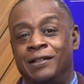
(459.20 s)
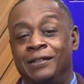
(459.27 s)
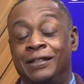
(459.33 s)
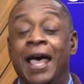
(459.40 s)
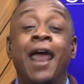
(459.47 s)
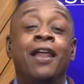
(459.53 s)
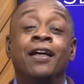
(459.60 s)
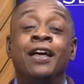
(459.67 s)

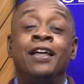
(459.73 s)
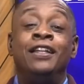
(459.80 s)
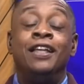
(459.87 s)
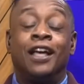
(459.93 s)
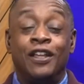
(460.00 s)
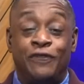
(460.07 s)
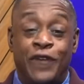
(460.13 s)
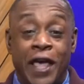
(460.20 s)
The
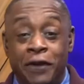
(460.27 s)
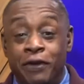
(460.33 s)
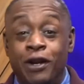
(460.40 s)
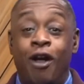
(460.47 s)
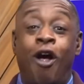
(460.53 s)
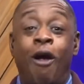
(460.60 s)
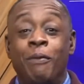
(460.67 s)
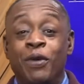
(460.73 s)
Confederate
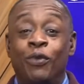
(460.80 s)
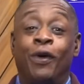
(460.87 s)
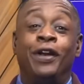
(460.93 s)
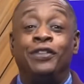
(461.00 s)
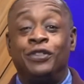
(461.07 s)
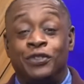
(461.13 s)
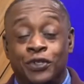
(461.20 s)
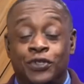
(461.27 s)
Army wanted
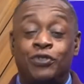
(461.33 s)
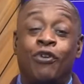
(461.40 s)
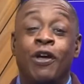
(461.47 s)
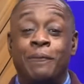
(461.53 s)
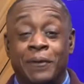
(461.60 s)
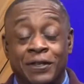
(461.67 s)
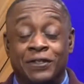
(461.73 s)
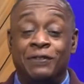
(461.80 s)
to destroy
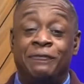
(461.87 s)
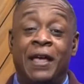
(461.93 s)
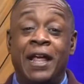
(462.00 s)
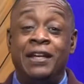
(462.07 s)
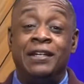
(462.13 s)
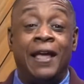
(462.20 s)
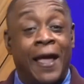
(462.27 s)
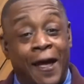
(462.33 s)

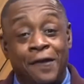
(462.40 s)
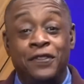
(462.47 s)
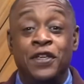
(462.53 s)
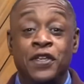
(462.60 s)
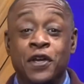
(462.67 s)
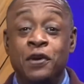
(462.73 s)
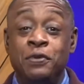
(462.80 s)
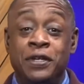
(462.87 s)
Pennsylvania and the
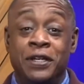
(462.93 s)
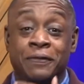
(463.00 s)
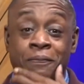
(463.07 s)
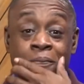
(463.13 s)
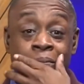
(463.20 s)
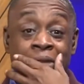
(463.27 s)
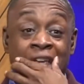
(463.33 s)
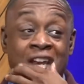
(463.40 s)
Union,
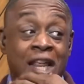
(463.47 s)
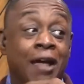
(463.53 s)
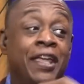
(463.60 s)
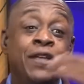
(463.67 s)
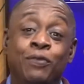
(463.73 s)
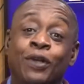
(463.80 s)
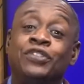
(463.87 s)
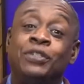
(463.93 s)
and now he
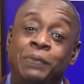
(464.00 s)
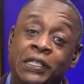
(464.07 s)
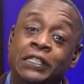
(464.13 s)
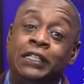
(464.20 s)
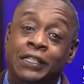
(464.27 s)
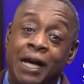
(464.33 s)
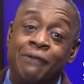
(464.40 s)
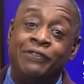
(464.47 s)
wants to be the
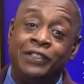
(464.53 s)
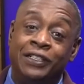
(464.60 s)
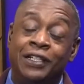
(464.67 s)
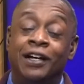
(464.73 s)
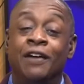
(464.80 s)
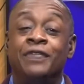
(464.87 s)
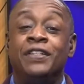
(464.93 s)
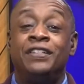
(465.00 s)
governor
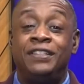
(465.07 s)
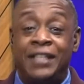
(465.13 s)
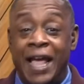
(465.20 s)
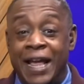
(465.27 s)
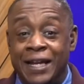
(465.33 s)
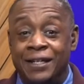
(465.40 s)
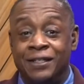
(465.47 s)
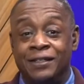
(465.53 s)
of the
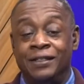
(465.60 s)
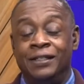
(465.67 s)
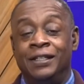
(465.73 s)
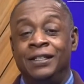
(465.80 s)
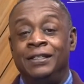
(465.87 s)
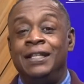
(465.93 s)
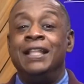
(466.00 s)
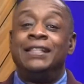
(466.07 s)
state
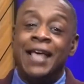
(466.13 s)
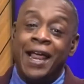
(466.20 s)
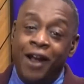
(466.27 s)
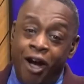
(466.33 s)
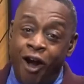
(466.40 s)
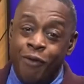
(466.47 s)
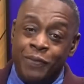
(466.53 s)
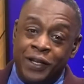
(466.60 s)
that
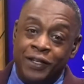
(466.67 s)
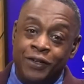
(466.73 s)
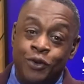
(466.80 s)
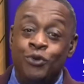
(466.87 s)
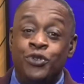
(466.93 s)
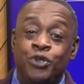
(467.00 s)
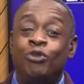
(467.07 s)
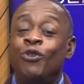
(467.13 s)
army,
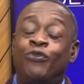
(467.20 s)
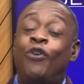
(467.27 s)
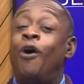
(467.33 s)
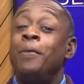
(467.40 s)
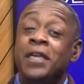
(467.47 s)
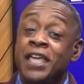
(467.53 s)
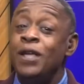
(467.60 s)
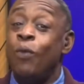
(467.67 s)
whose uniform
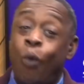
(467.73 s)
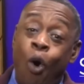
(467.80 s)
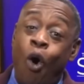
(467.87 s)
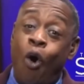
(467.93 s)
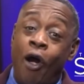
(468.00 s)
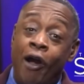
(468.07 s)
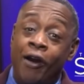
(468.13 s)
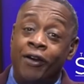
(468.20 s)
he
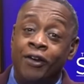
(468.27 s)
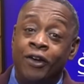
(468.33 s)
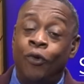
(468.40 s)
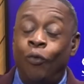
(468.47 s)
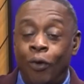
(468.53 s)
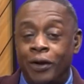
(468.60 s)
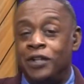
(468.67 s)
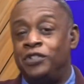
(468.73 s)
wore,
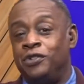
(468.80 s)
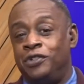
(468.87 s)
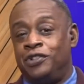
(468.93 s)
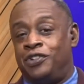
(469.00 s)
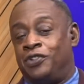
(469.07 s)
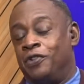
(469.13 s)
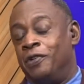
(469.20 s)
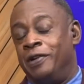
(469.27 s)
wanted to
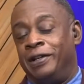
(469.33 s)
destroy.